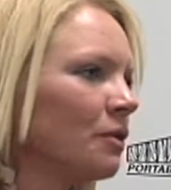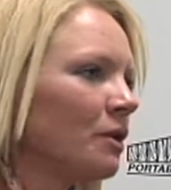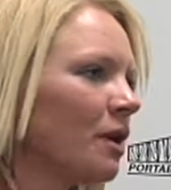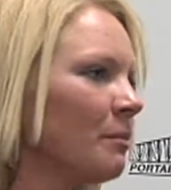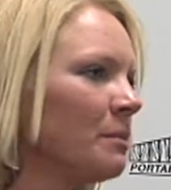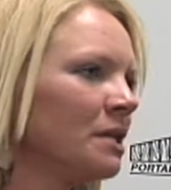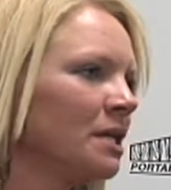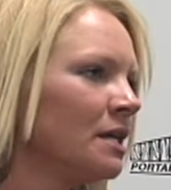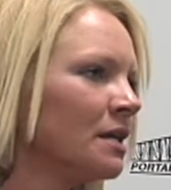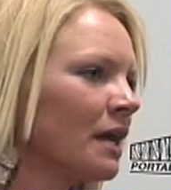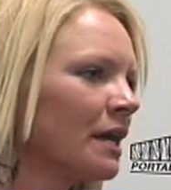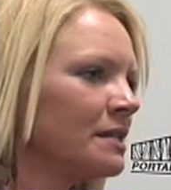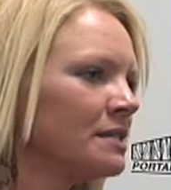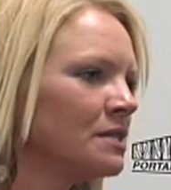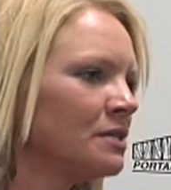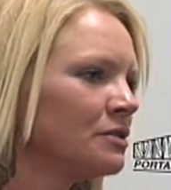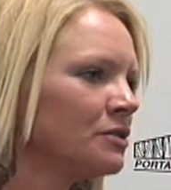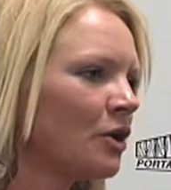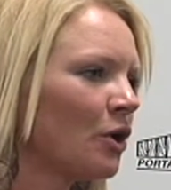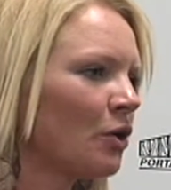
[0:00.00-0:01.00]
coming in, I
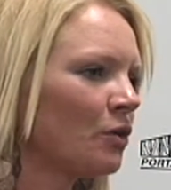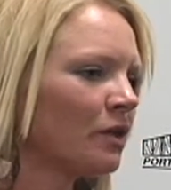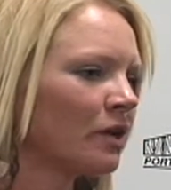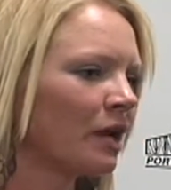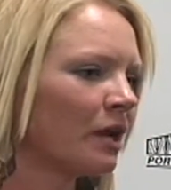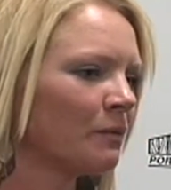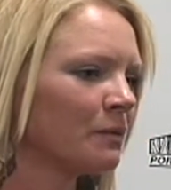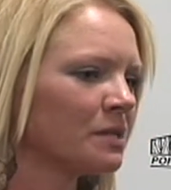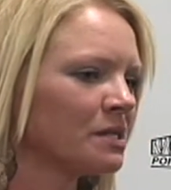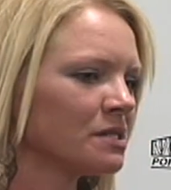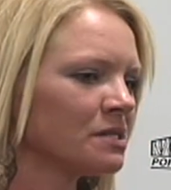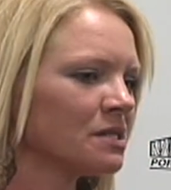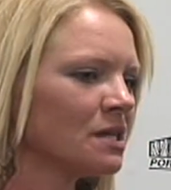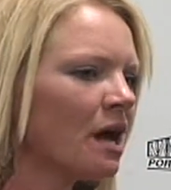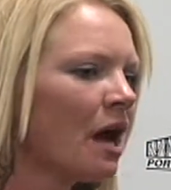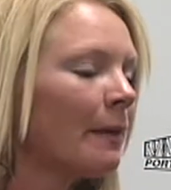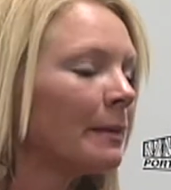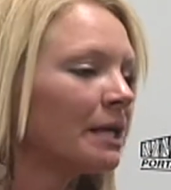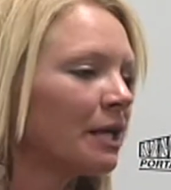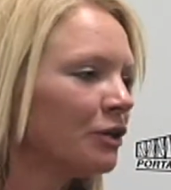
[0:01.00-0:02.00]
didn't know that I was.
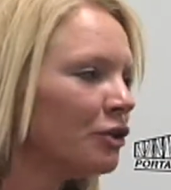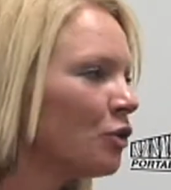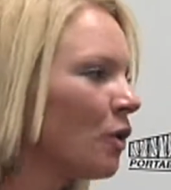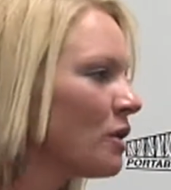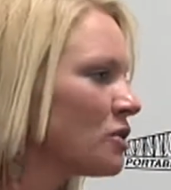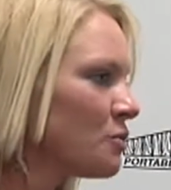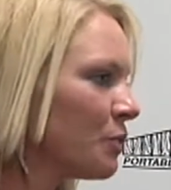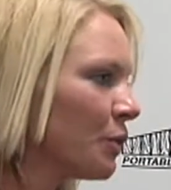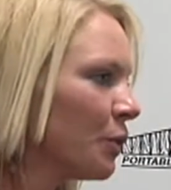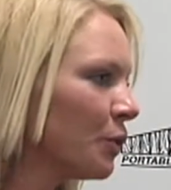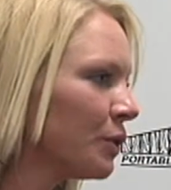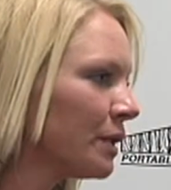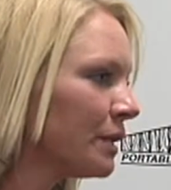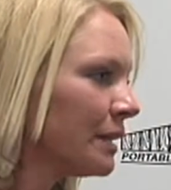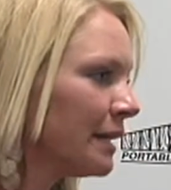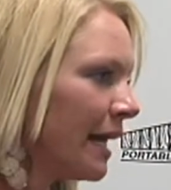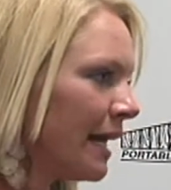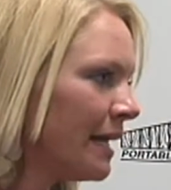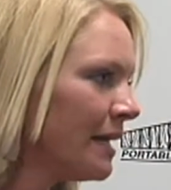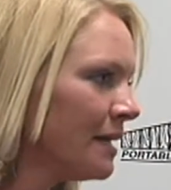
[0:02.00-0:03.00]
I mean, I knew I was recruited
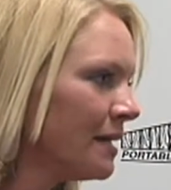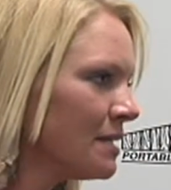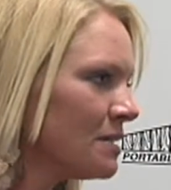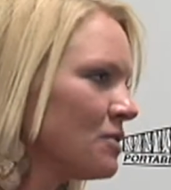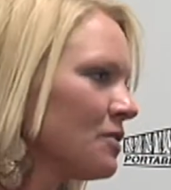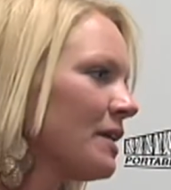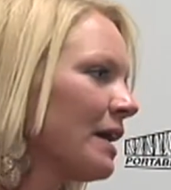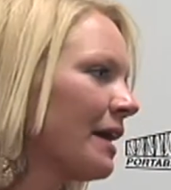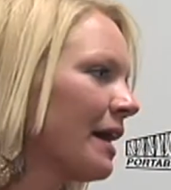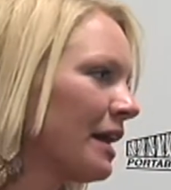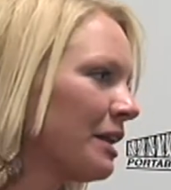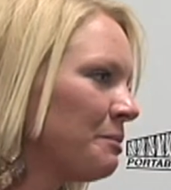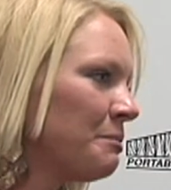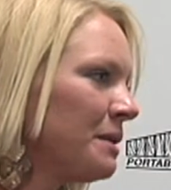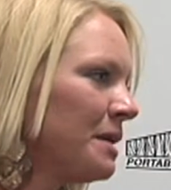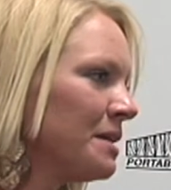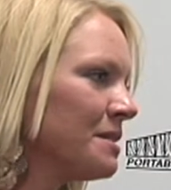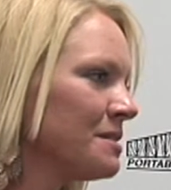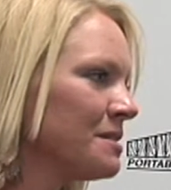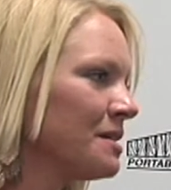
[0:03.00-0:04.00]
late, and so that kind of
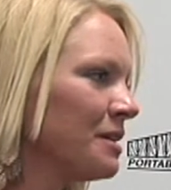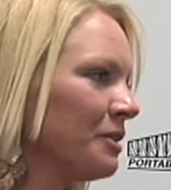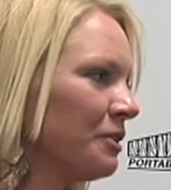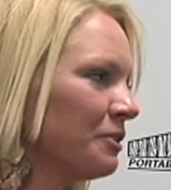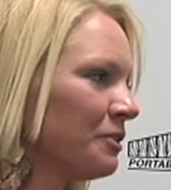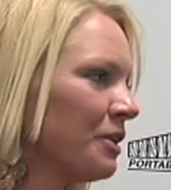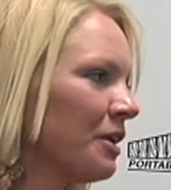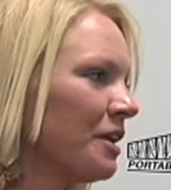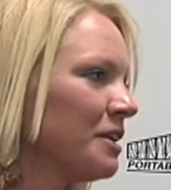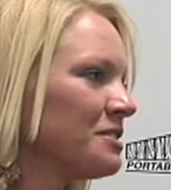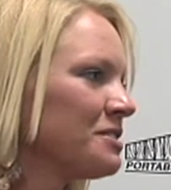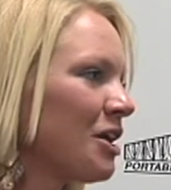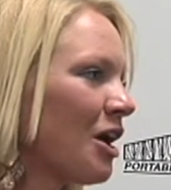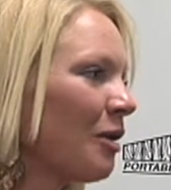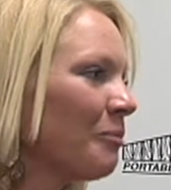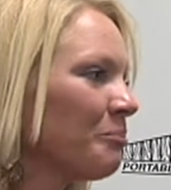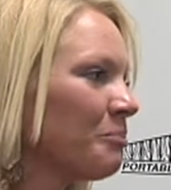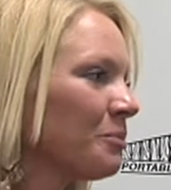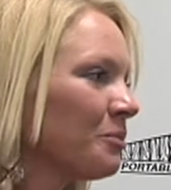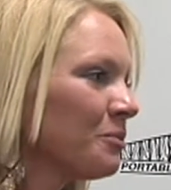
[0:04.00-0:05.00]
means that you're not a
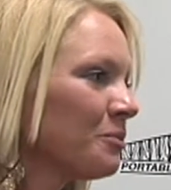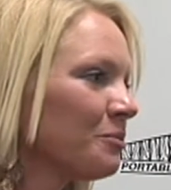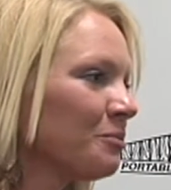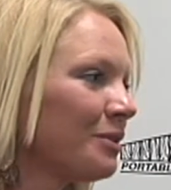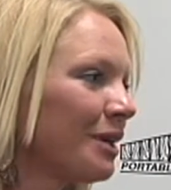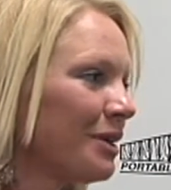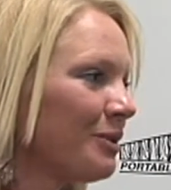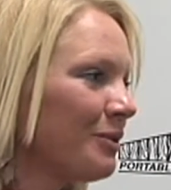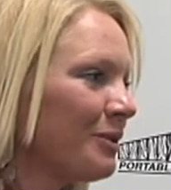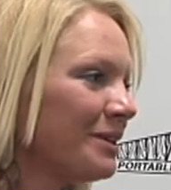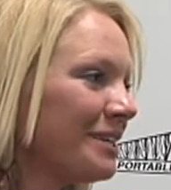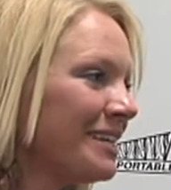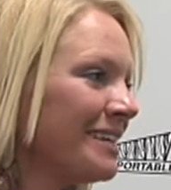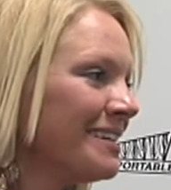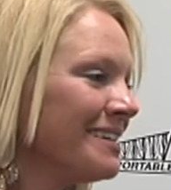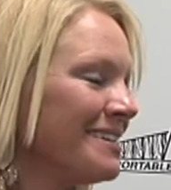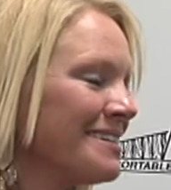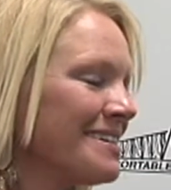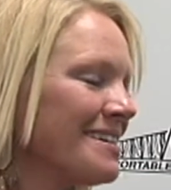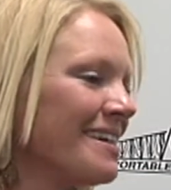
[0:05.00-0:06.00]
top
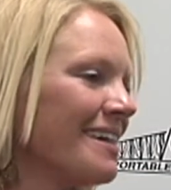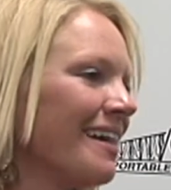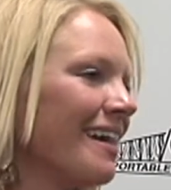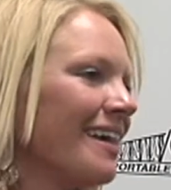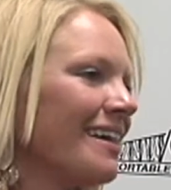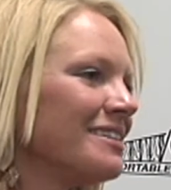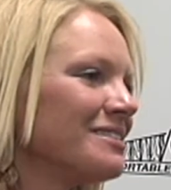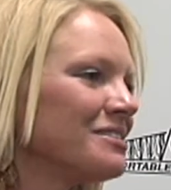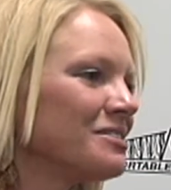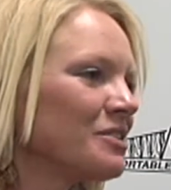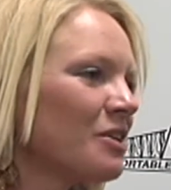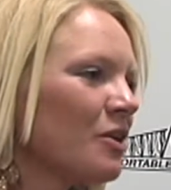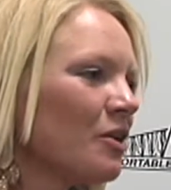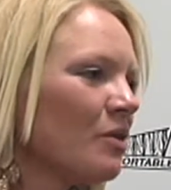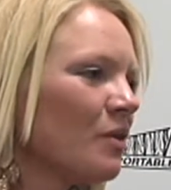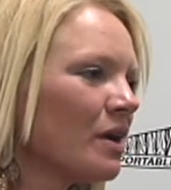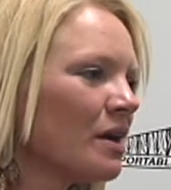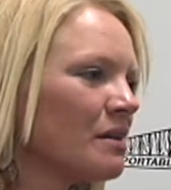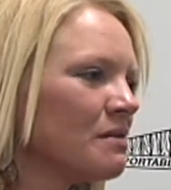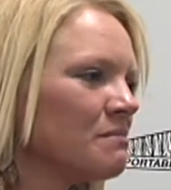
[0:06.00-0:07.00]
priority. Mm-hmm. And
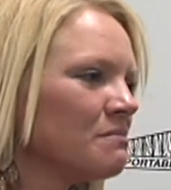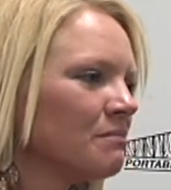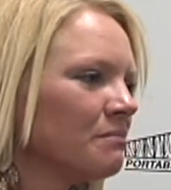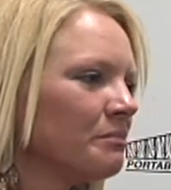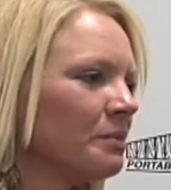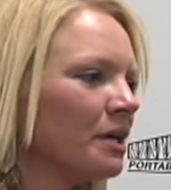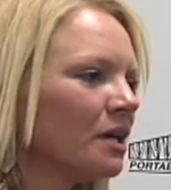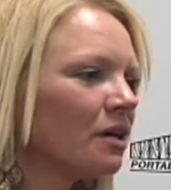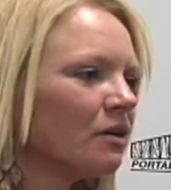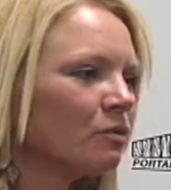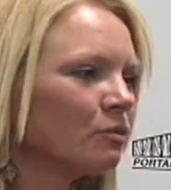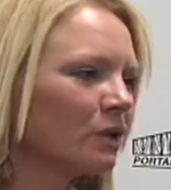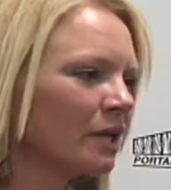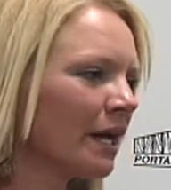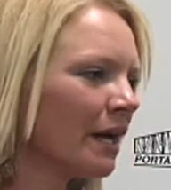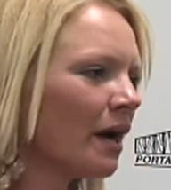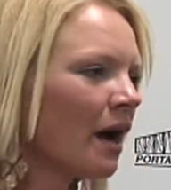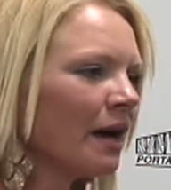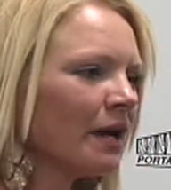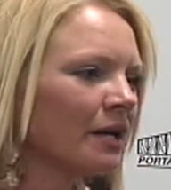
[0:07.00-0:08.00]
so, but
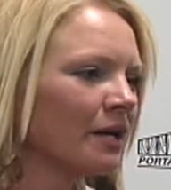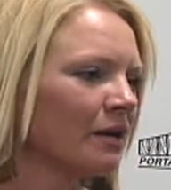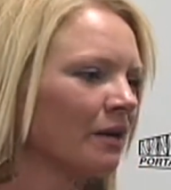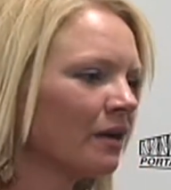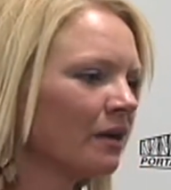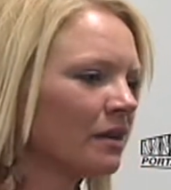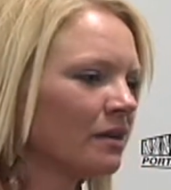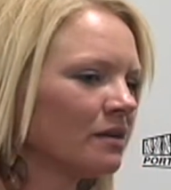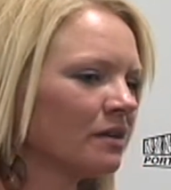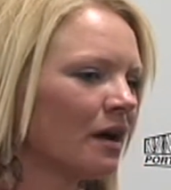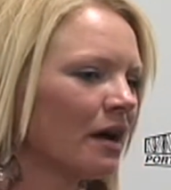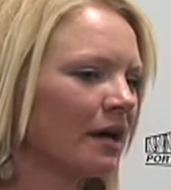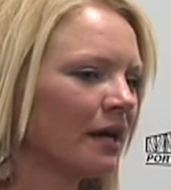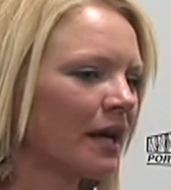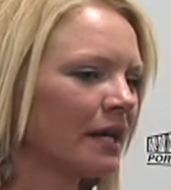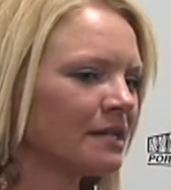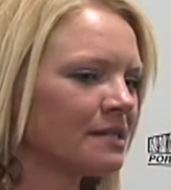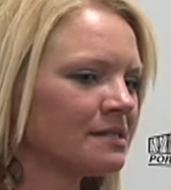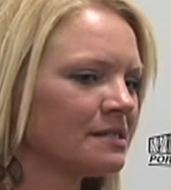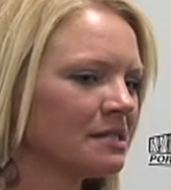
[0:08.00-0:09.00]
when I got here, I
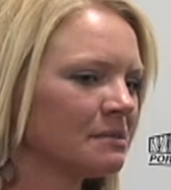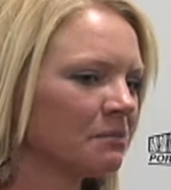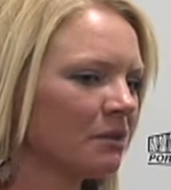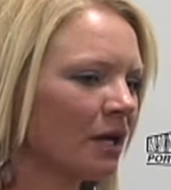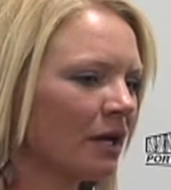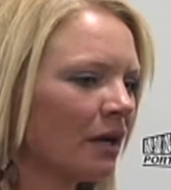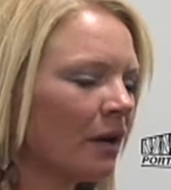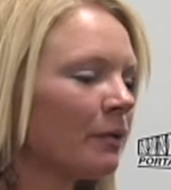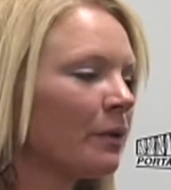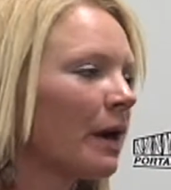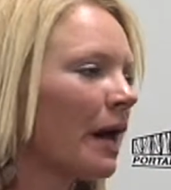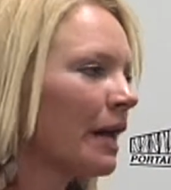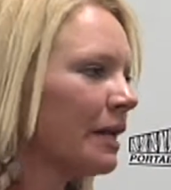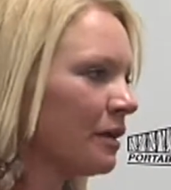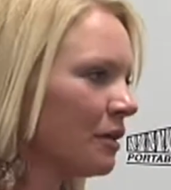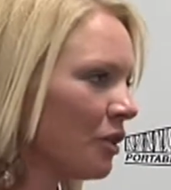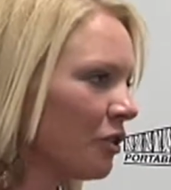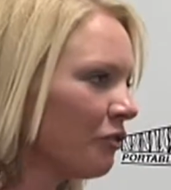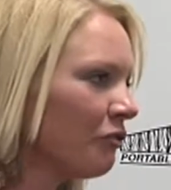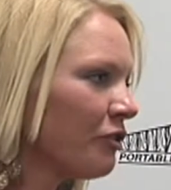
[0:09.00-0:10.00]
kind of seemed like I
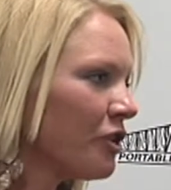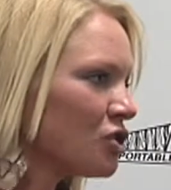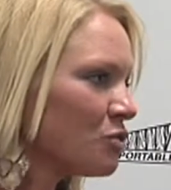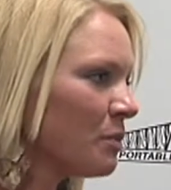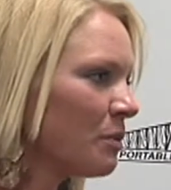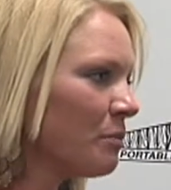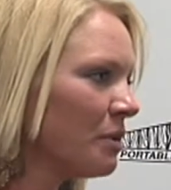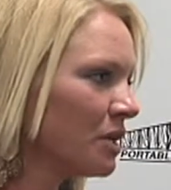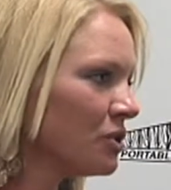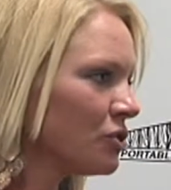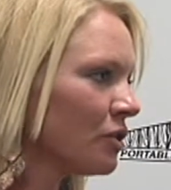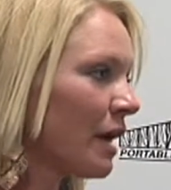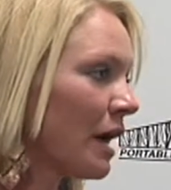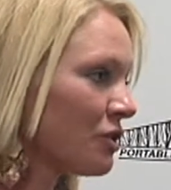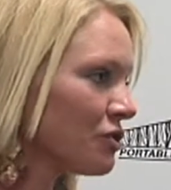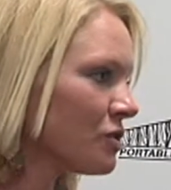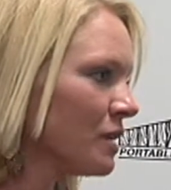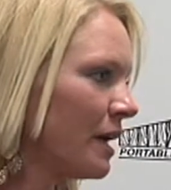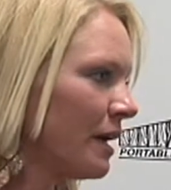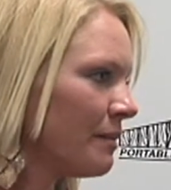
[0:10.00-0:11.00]
had another freshman pitcher,
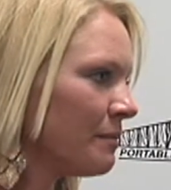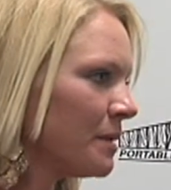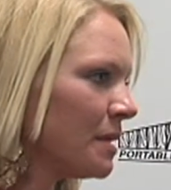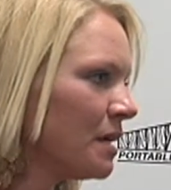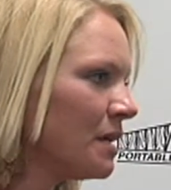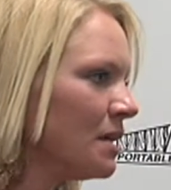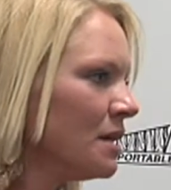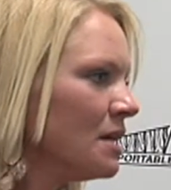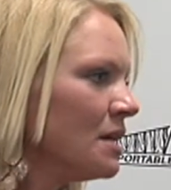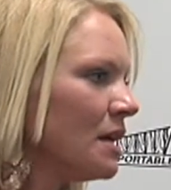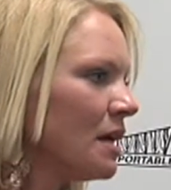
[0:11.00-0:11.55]
Ashley Hamby.